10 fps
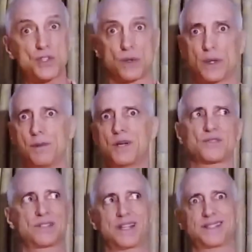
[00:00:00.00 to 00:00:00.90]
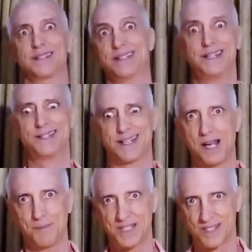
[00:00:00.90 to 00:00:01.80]
so it almost doesn't need to
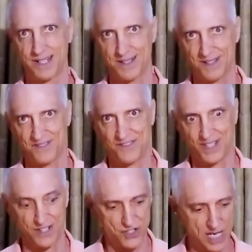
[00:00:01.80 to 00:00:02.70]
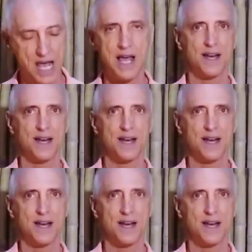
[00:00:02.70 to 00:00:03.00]
come in sanded and finished.